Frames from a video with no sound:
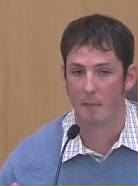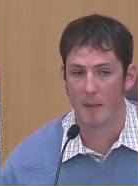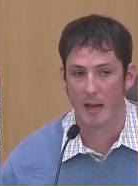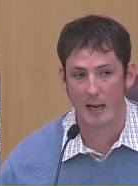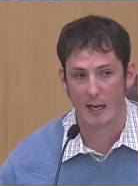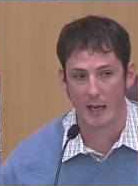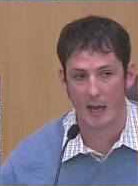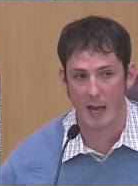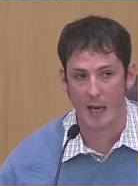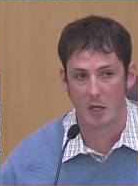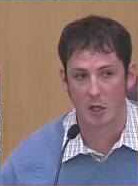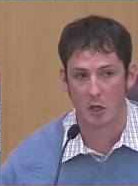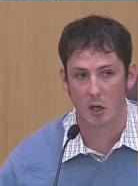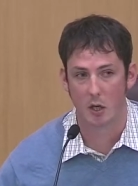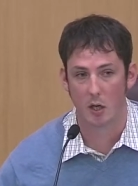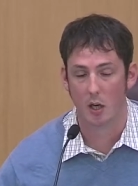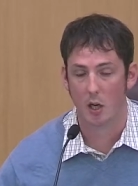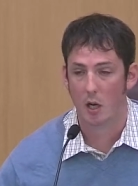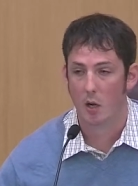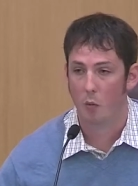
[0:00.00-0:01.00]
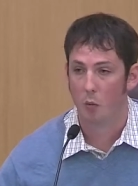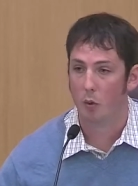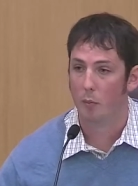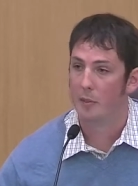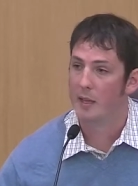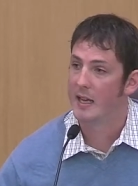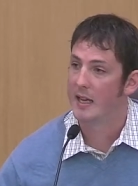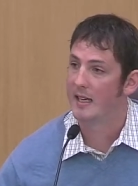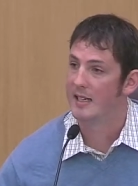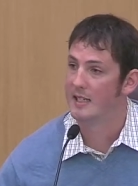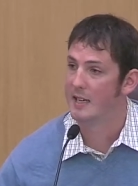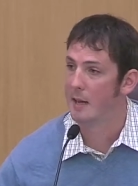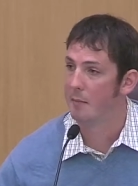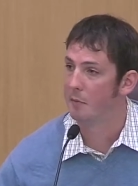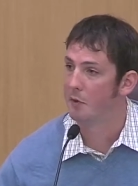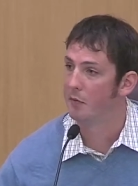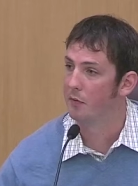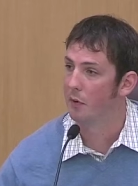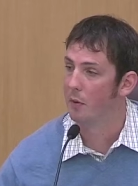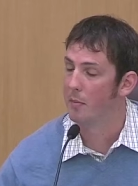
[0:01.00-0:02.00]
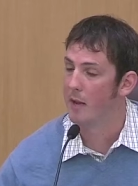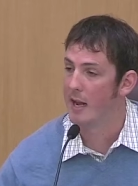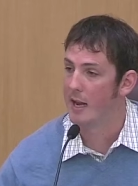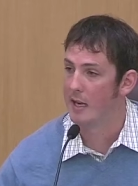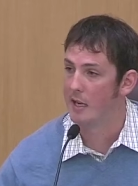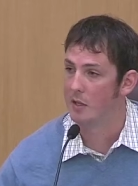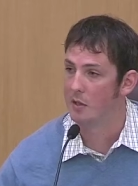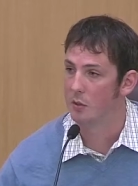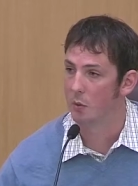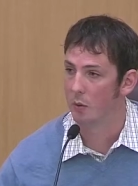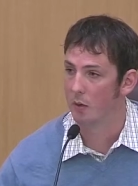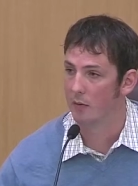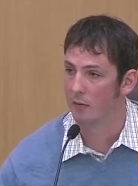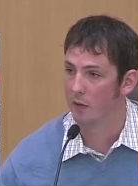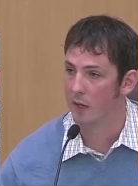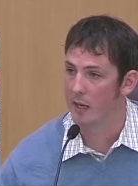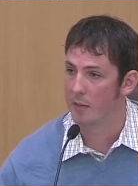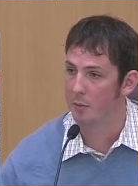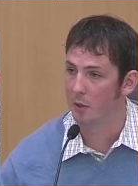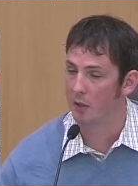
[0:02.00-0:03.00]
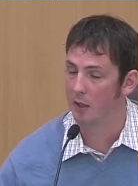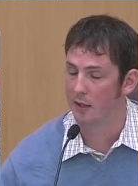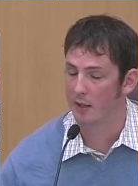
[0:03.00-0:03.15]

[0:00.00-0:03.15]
medication will be exempt from any sort of label.